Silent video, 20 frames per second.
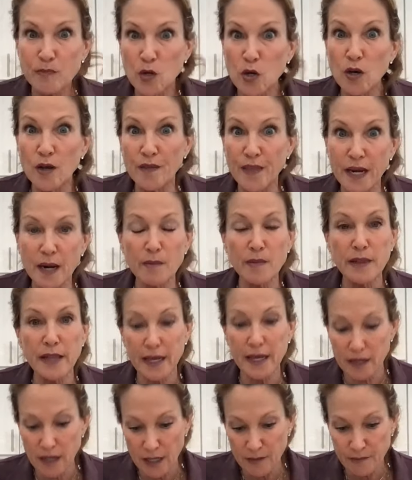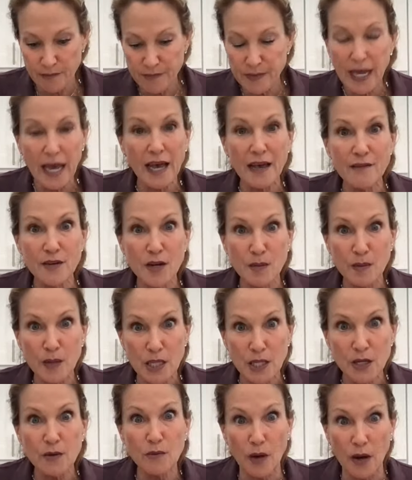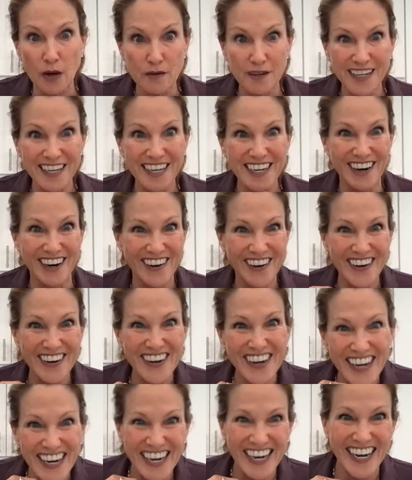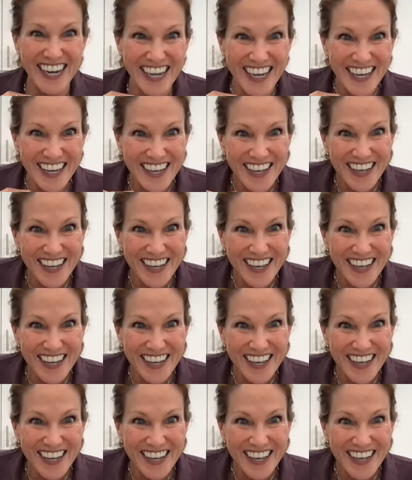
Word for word: good. Then I'm glad I had a clear one here.